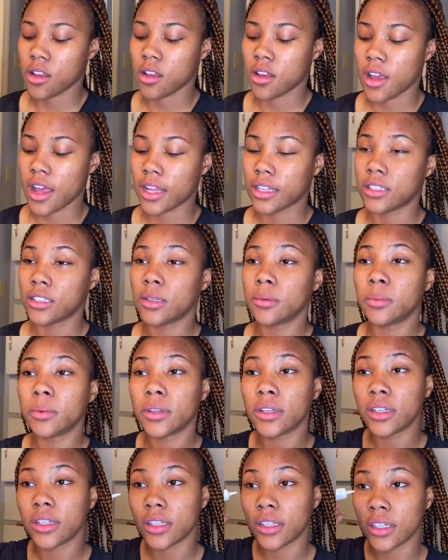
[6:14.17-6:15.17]
I
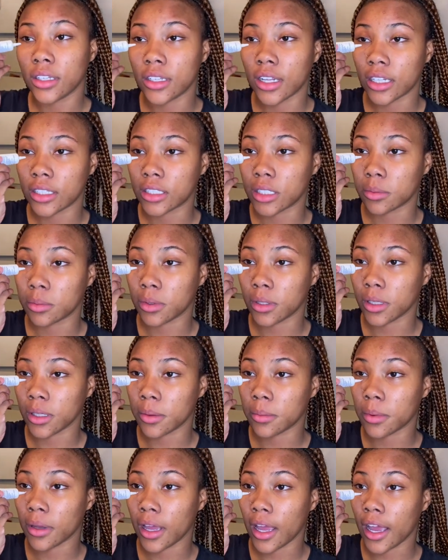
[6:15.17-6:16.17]
typically, not typically,
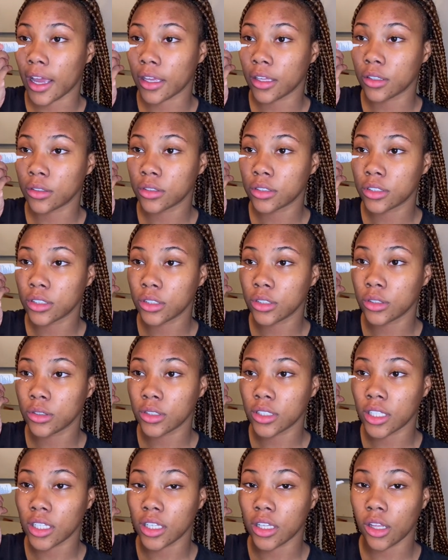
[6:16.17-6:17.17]
but I used to
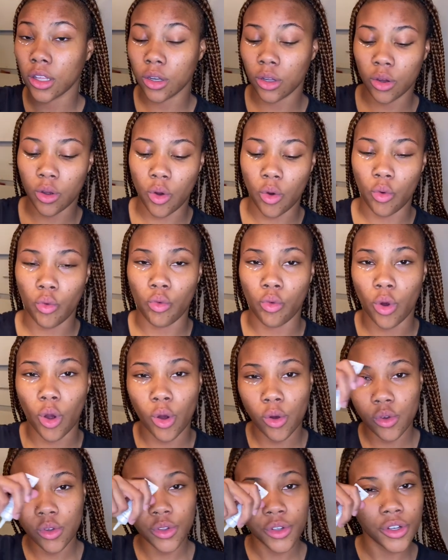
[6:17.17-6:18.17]
use a little
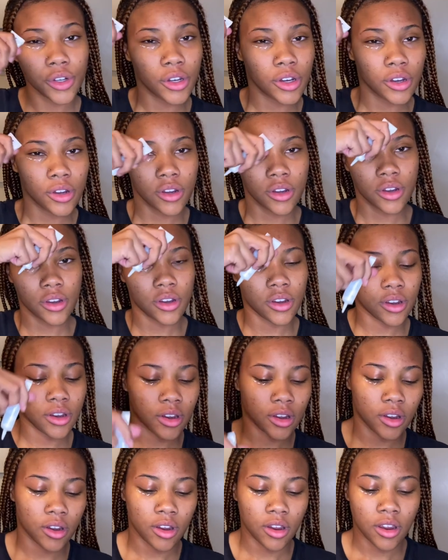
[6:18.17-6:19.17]
roller
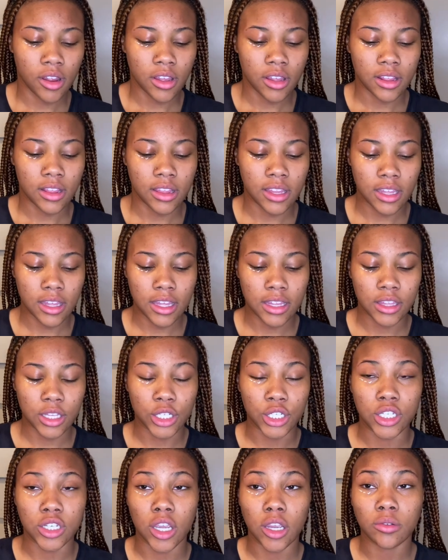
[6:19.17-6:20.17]
thing. The
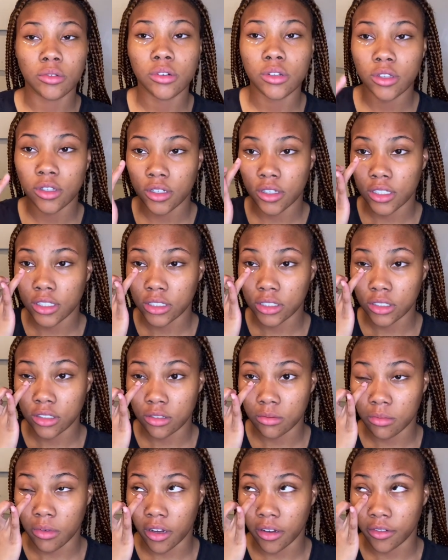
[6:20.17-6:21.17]
jade roller is still
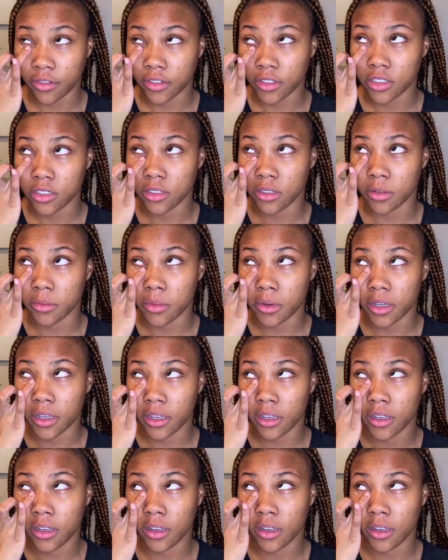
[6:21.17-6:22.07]
in my freezer, but